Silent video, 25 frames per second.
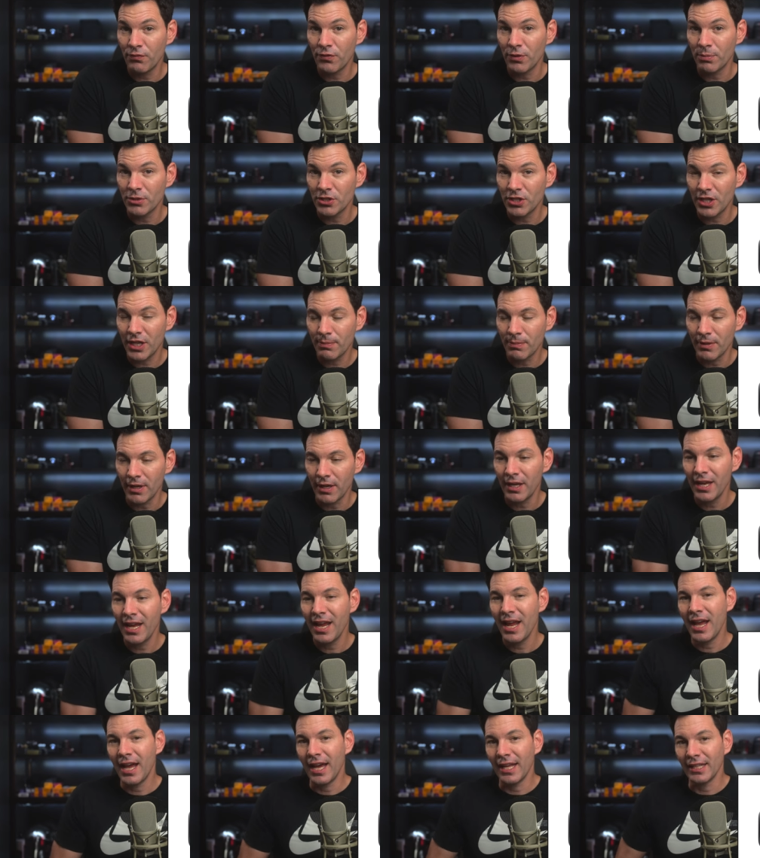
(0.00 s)
from Sigma.
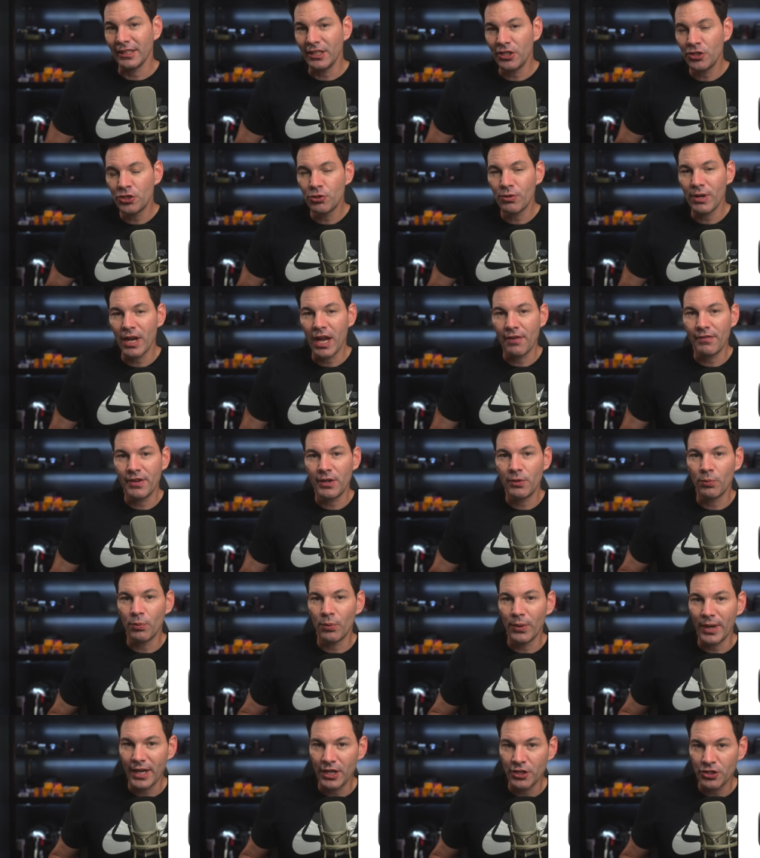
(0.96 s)
At least you have a
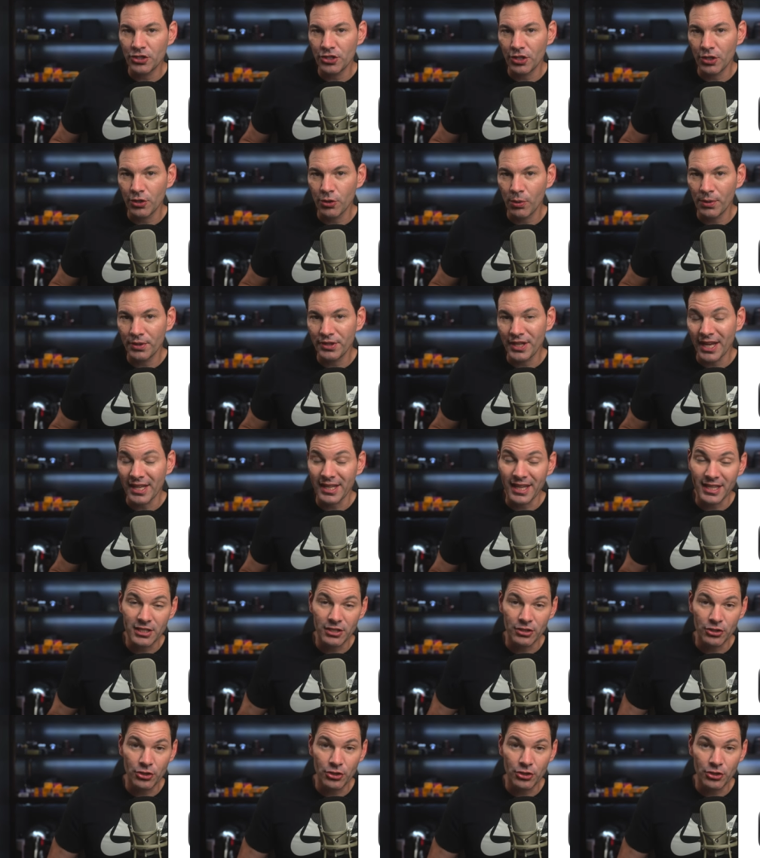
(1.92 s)
range to go with that, and that's a